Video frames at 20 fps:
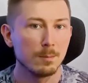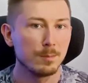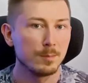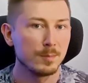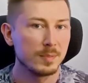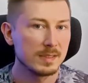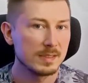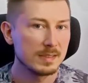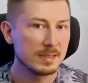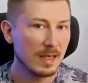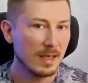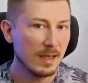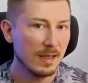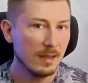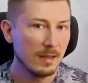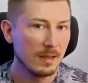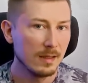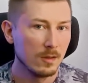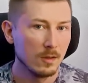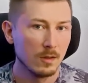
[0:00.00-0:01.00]
Pse,
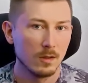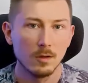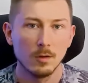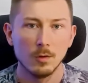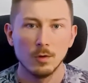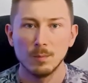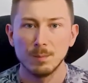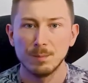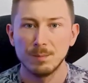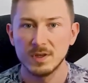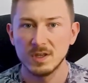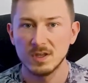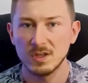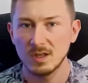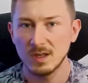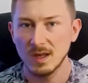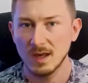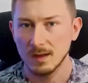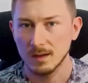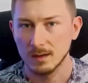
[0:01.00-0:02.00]

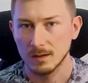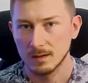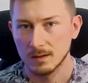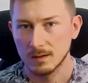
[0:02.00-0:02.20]
psie.